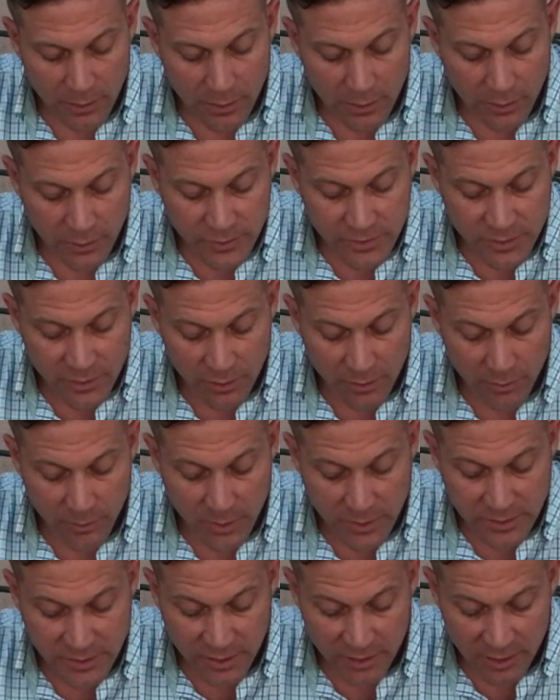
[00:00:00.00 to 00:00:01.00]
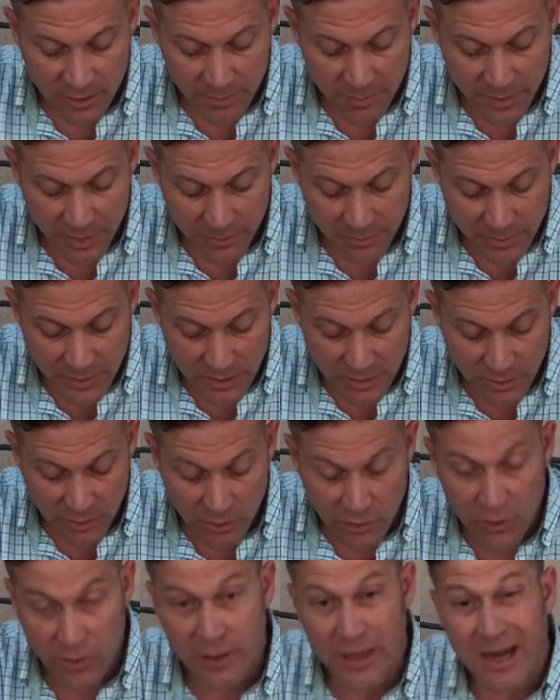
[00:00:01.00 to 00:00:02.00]
also I want to talk about being a
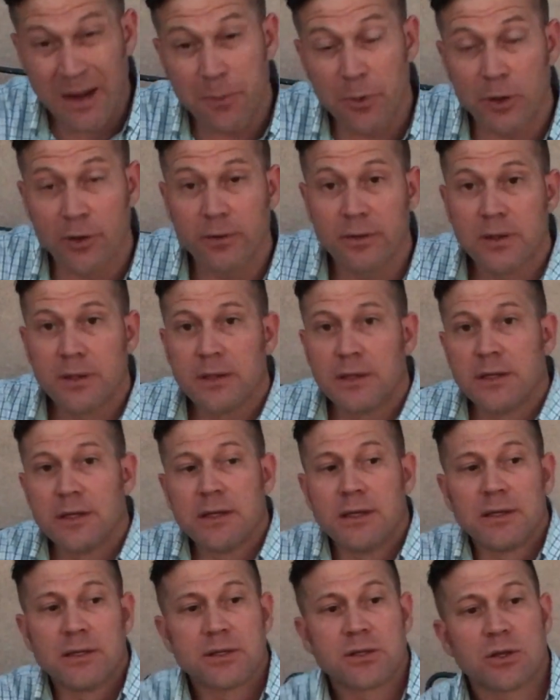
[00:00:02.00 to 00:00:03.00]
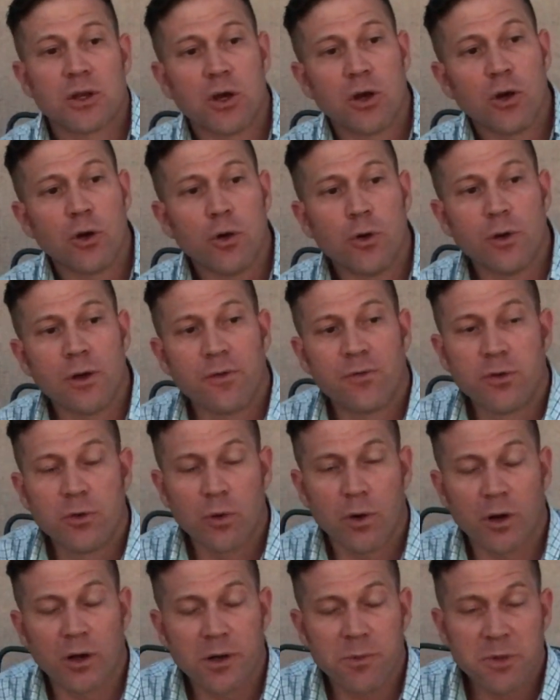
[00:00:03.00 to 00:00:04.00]
good neighbor. So if
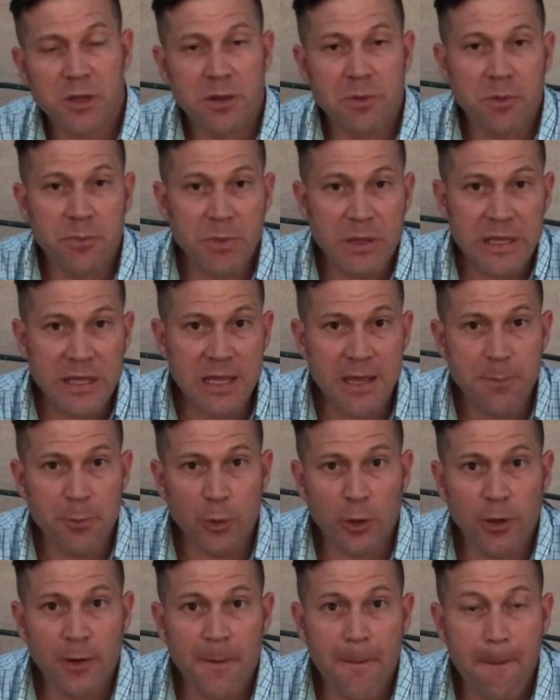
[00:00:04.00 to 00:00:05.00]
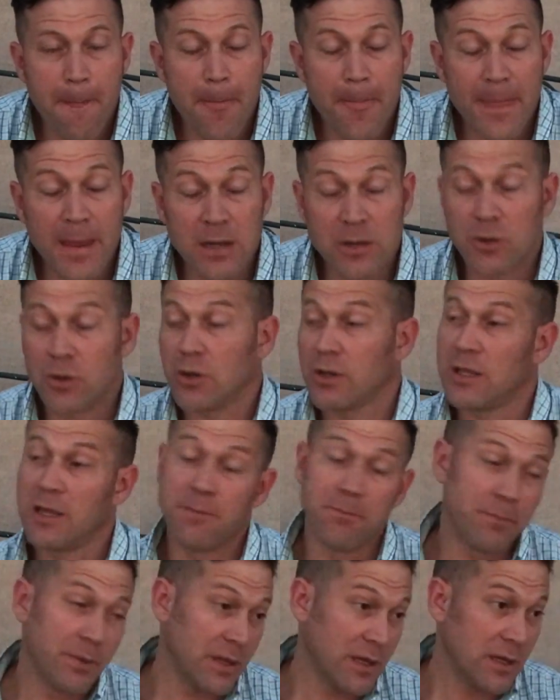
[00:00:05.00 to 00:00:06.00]
you are going to become a beekeeper and you're going to
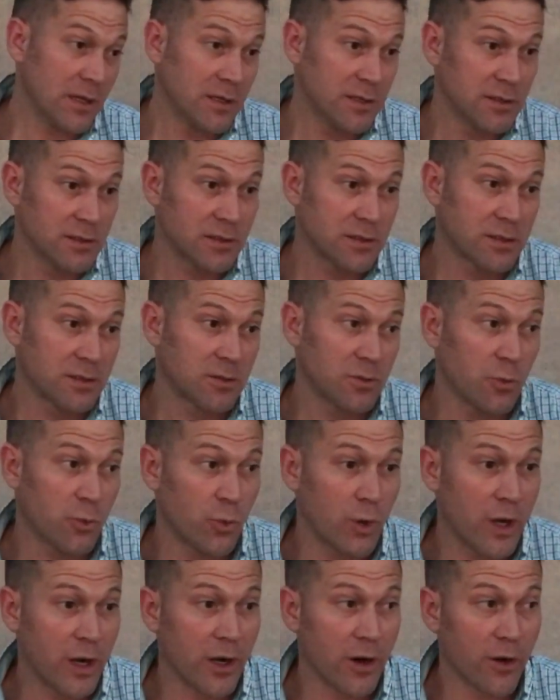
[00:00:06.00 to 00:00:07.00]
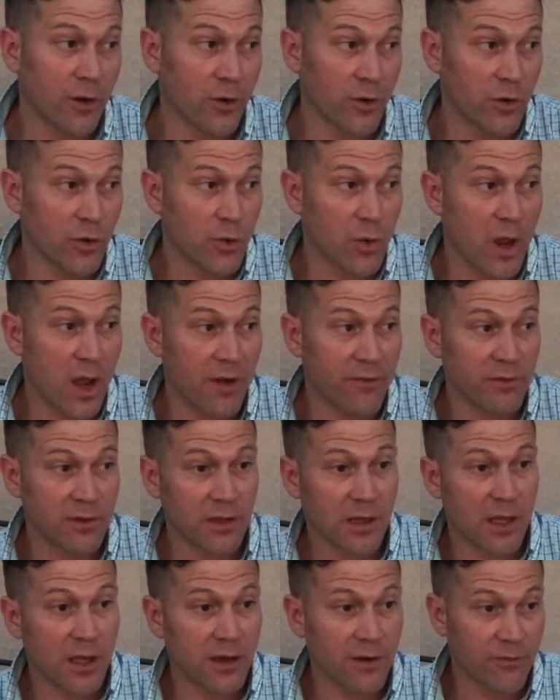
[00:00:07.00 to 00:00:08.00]
keep bees where you have a
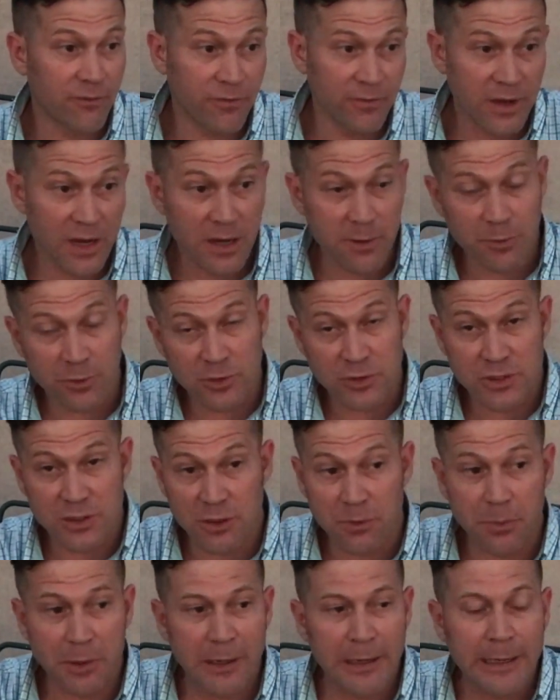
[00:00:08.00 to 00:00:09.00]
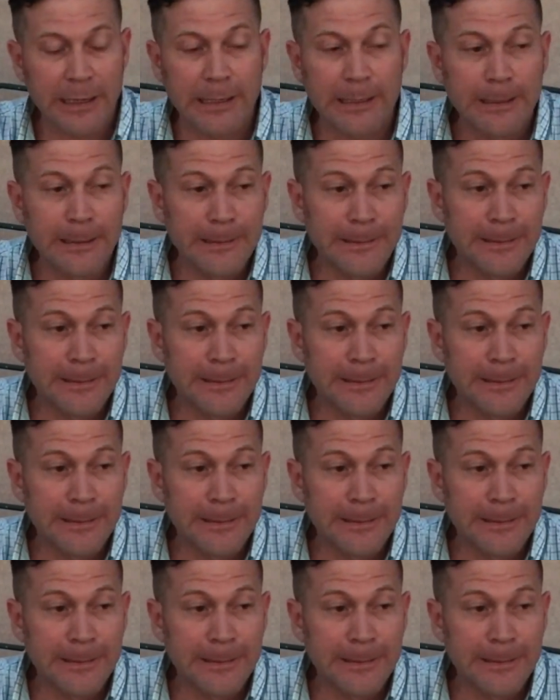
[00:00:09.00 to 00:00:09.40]
lot of neighbors nearby,